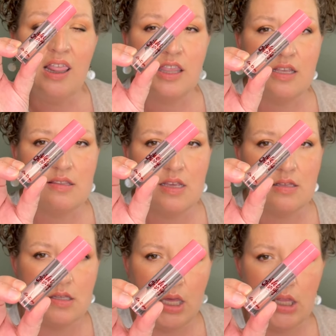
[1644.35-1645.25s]
This
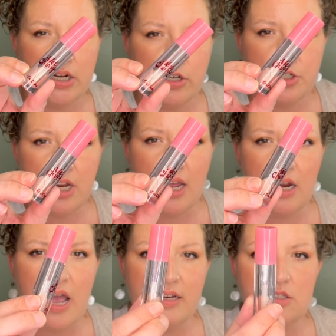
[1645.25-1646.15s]
is the clear
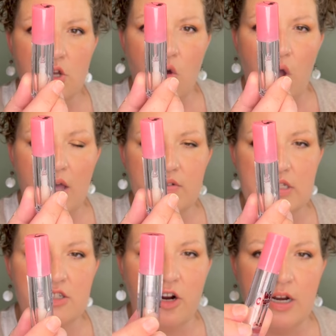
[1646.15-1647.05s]
shade. I don't have a
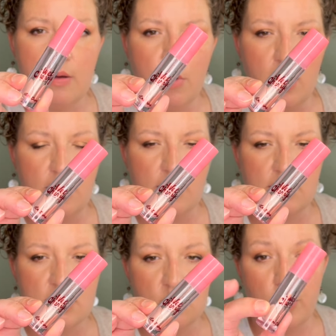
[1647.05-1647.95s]
starting mark on
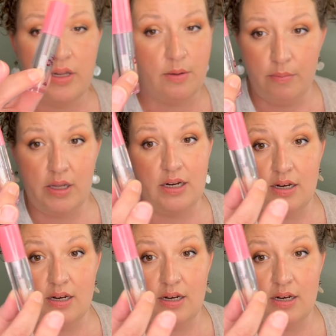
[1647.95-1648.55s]
this one, but it